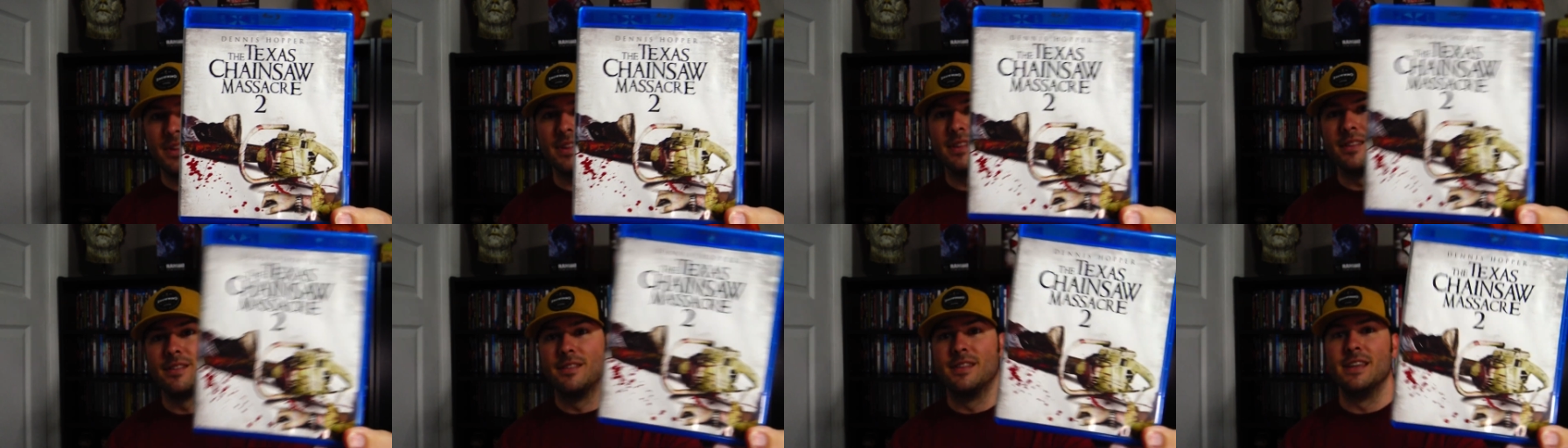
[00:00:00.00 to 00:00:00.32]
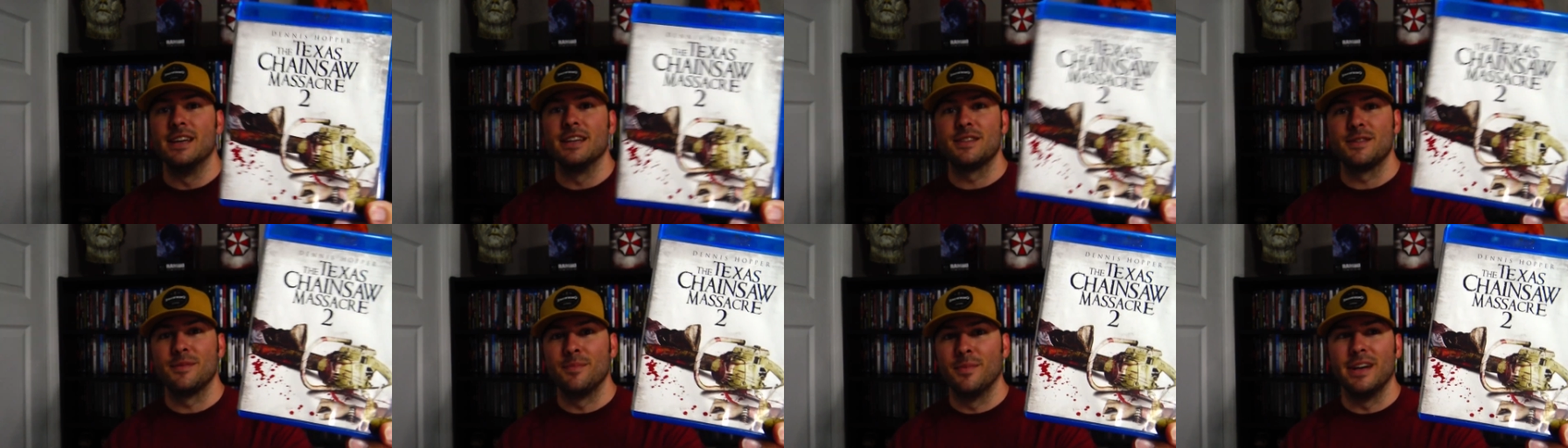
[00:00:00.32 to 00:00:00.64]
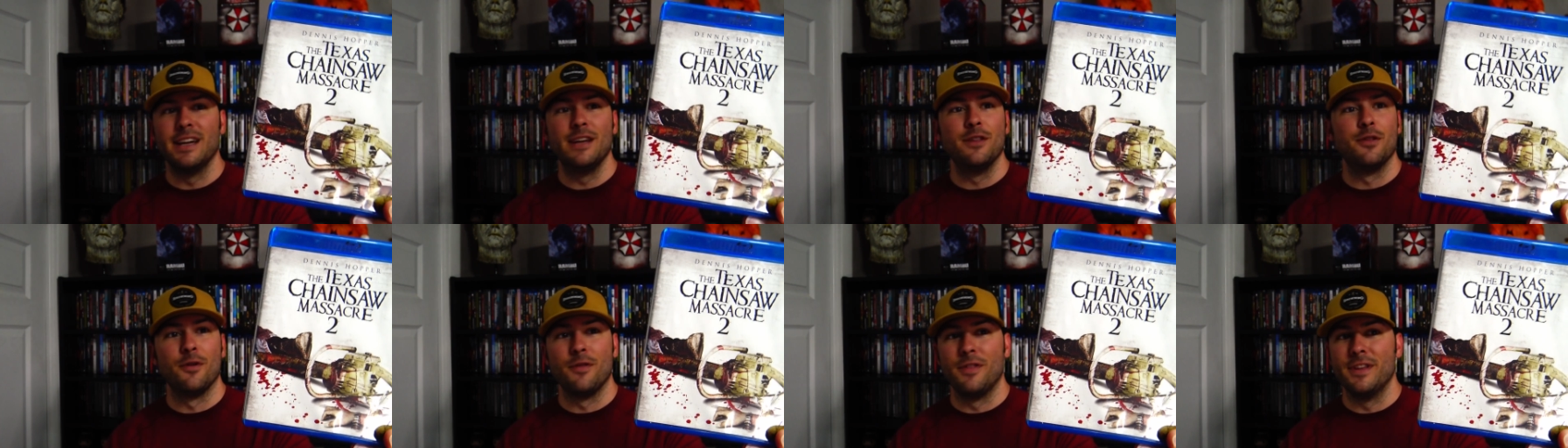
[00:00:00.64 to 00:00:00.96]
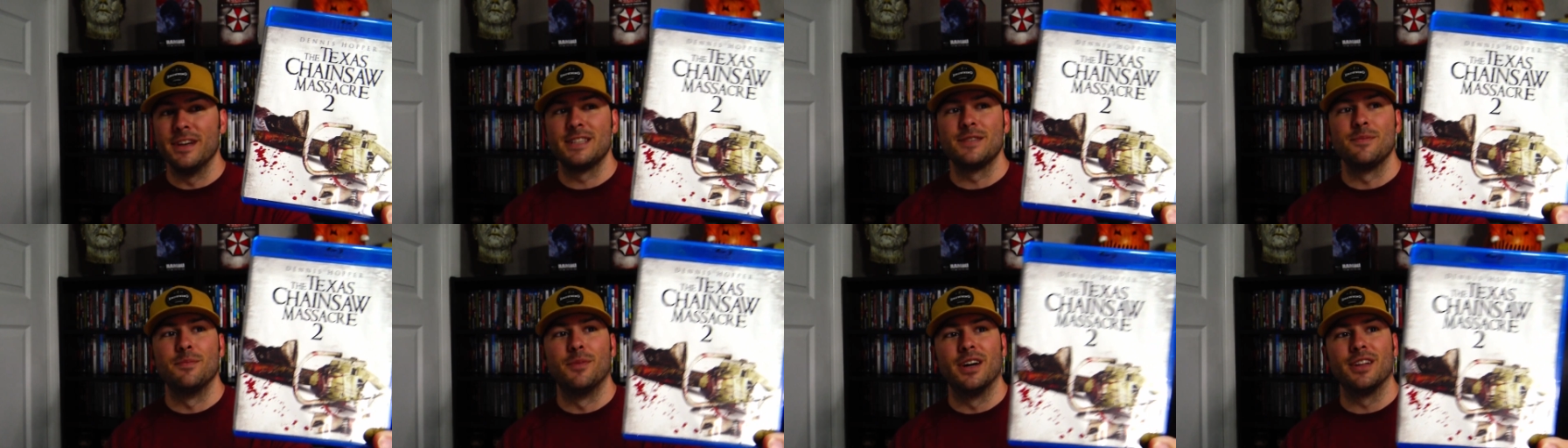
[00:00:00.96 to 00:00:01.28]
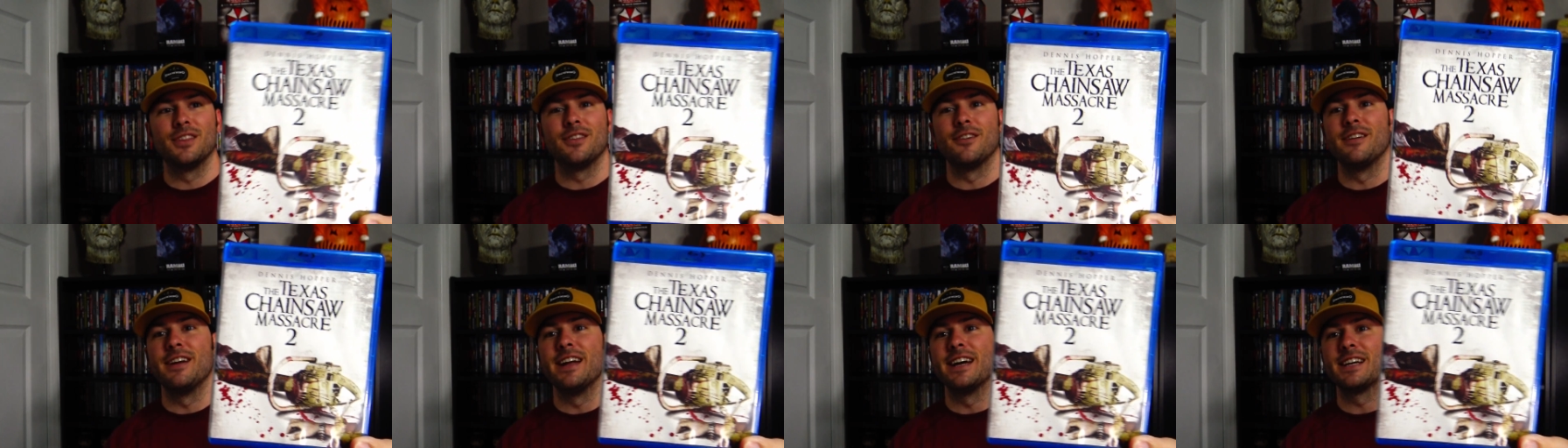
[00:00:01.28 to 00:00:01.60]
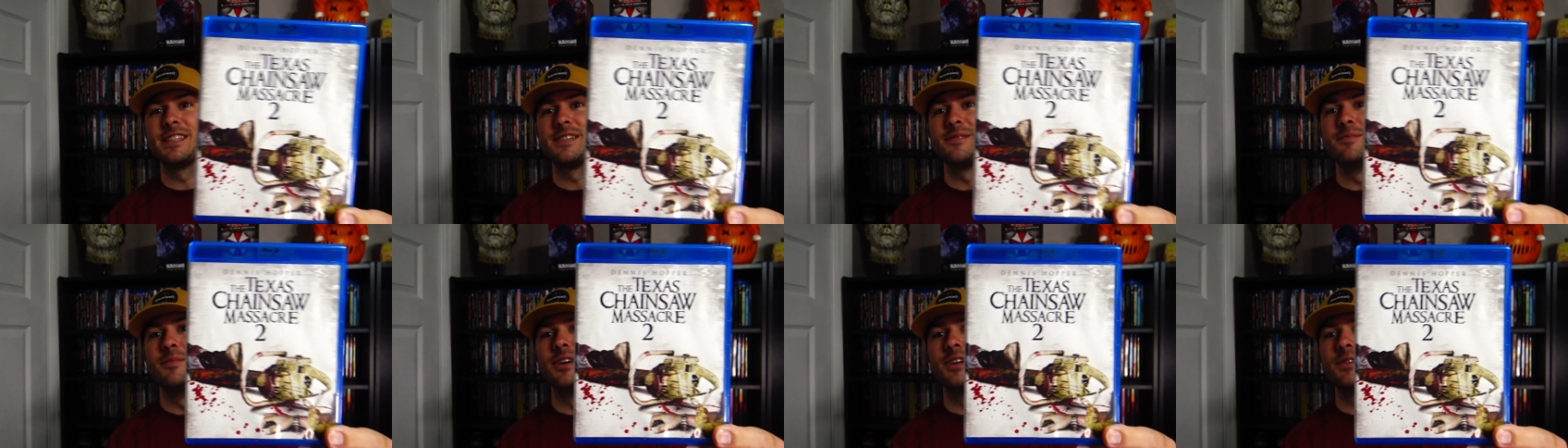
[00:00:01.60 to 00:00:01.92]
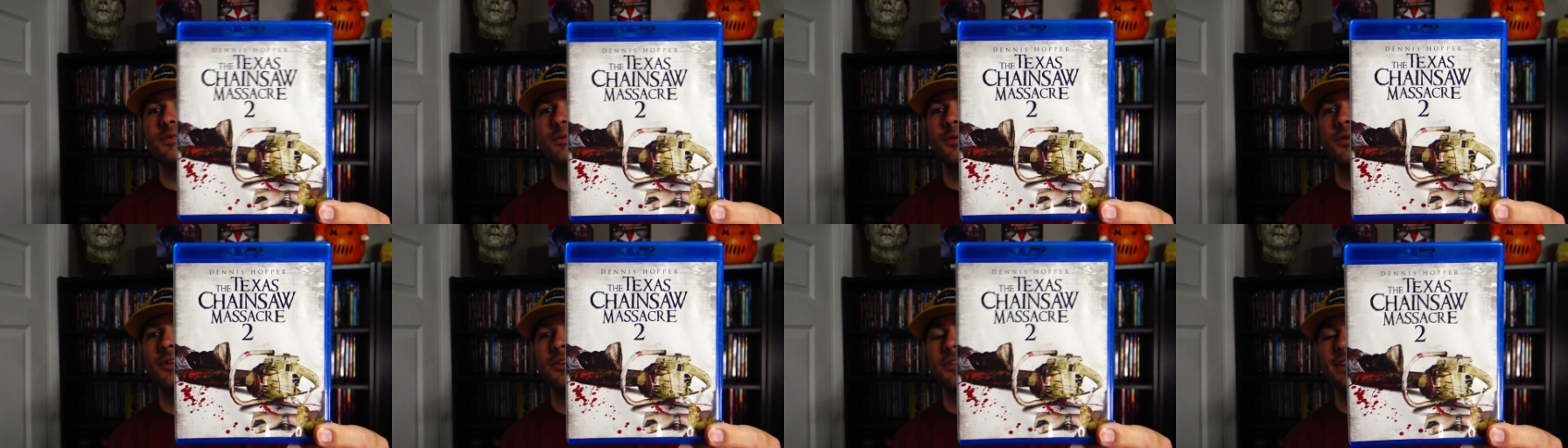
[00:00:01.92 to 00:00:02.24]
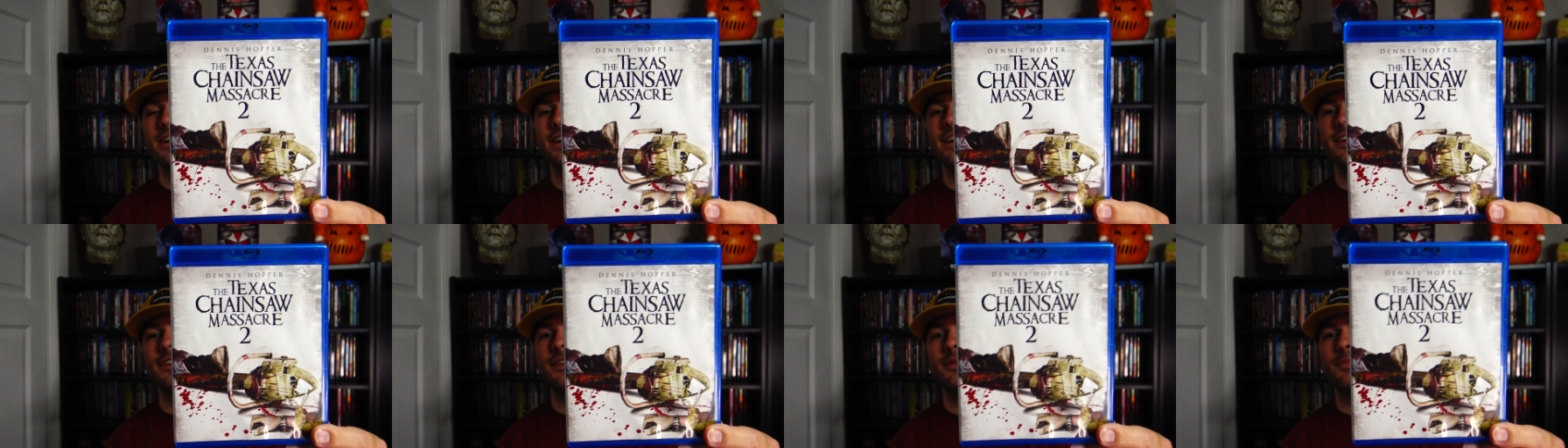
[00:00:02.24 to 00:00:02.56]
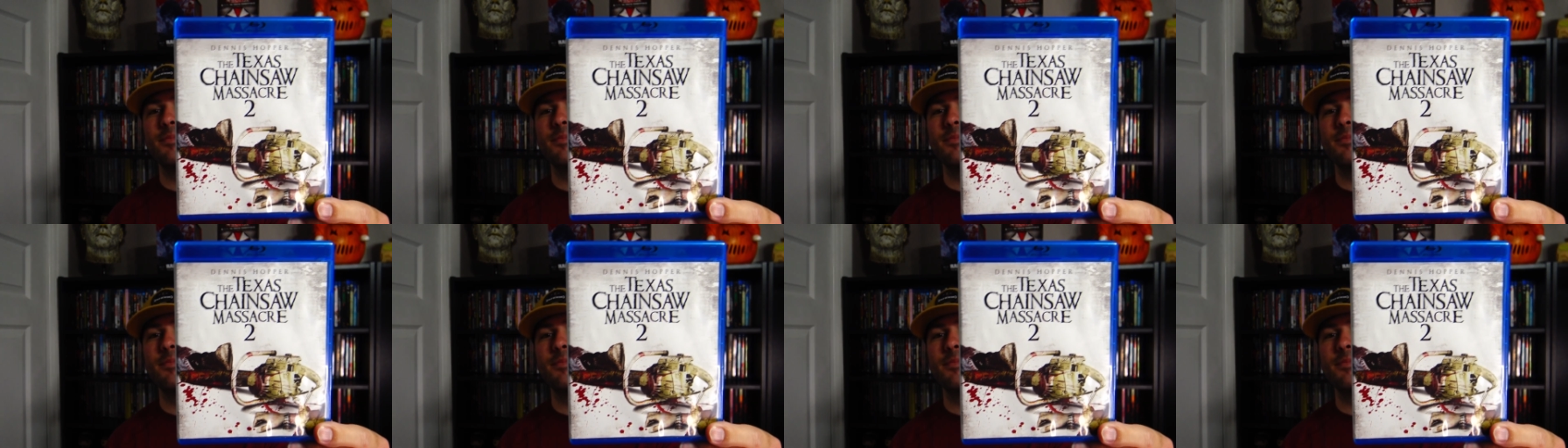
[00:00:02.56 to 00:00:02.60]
this month or next month, one or the other.